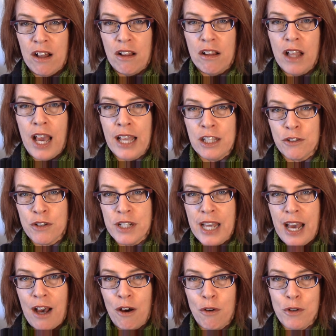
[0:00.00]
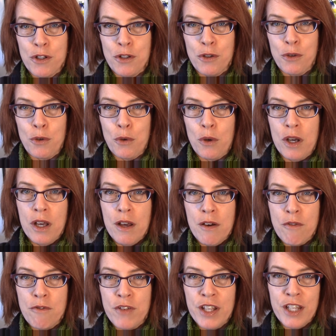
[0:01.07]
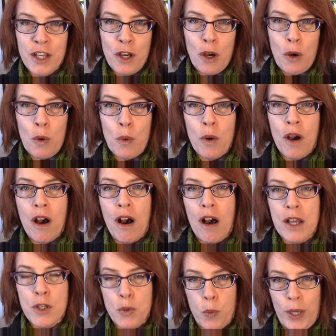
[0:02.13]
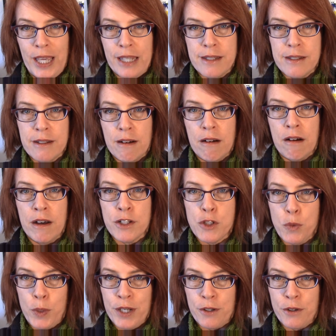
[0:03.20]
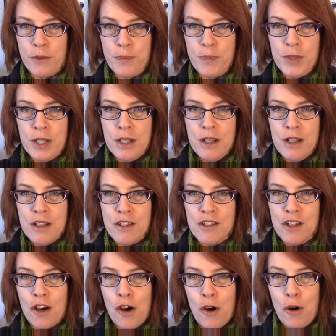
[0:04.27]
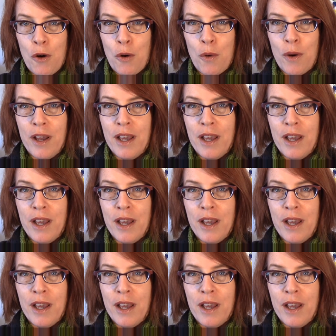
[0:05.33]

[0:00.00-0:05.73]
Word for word: I learned how to video tweet on Twitter. So